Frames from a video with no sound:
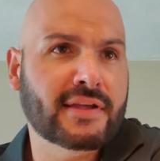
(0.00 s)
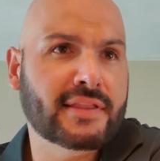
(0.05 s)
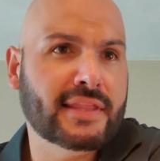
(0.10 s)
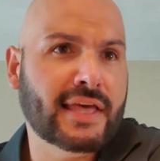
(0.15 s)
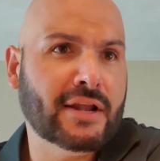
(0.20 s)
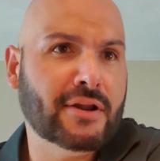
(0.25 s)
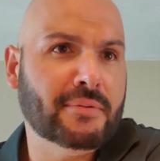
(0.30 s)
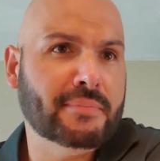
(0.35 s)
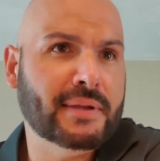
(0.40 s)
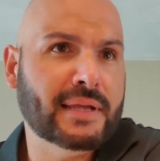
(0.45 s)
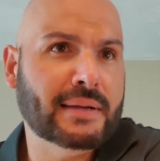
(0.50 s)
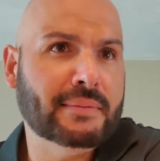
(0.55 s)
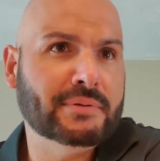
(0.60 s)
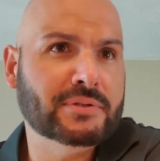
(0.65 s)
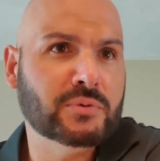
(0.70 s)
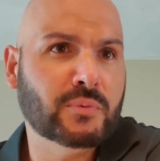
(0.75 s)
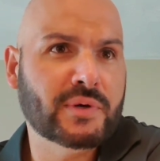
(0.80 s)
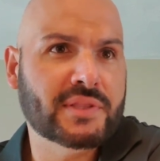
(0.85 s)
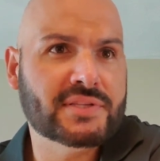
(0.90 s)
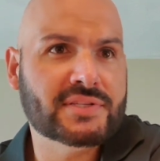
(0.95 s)
and that'll be able
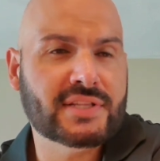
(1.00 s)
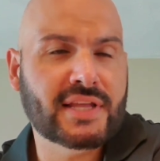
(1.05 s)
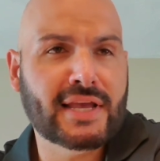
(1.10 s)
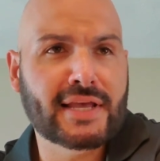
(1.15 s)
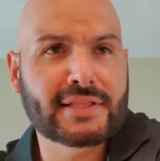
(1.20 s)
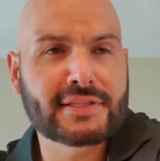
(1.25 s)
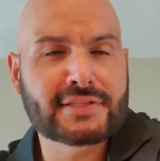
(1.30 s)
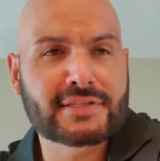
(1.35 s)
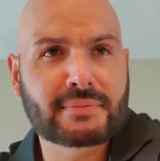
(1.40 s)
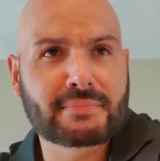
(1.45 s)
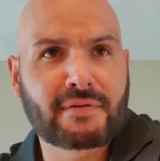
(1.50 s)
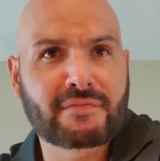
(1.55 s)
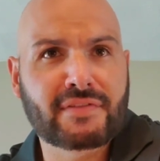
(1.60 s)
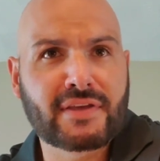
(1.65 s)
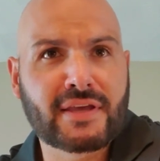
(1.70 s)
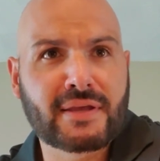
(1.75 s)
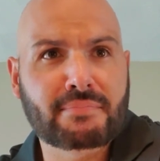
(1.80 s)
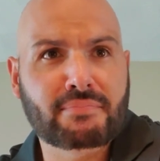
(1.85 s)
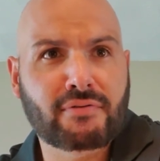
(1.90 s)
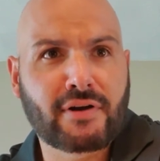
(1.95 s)
to withstand some of
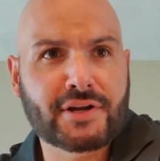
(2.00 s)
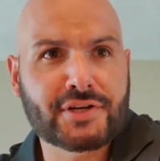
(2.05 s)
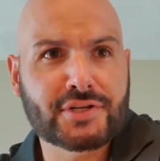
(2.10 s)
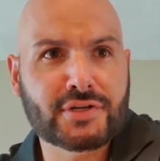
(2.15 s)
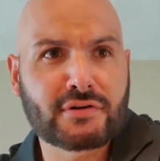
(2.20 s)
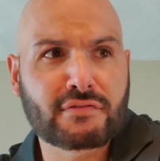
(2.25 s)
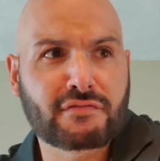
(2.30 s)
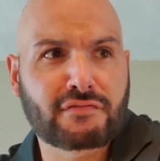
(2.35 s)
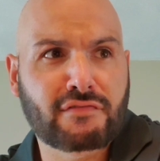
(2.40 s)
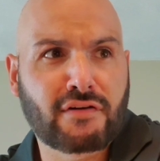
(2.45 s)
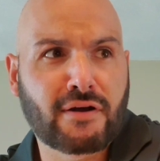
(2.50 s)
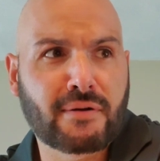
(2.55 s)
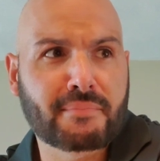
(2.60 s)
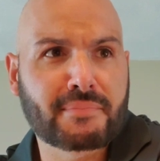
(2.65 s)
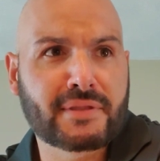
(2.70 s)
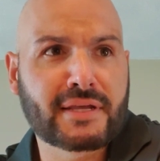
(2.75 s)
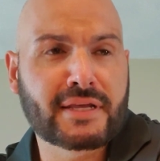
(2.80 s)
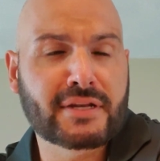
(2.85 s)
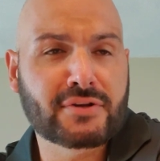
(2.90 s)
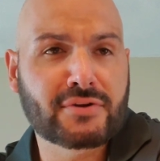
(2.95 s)
the pressure
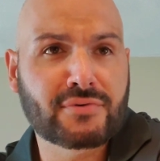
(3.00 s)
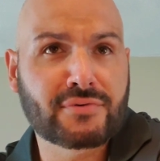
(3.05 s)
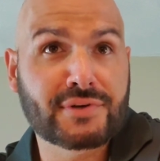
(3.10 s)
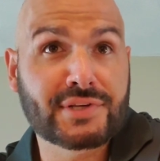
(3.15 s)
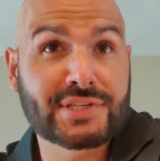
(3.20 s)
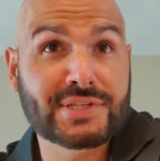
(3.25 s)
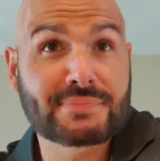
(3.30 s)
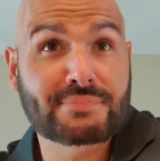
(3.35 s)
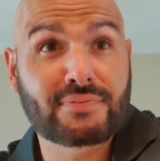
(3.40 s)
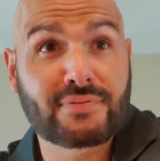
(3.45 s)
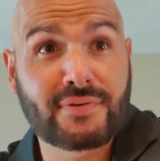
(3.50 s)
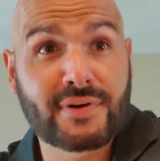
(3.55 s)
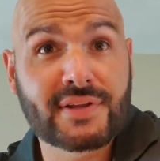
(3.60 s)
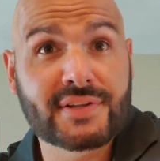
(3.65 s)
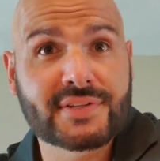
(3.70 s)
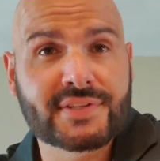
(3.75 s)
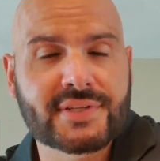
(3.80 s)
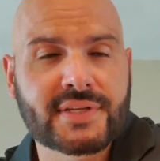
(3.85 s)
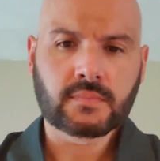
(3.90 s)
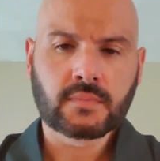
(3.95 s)
from the increased
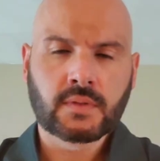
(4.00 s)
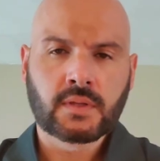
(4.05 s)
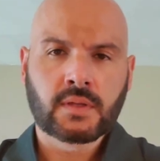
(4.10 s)
print.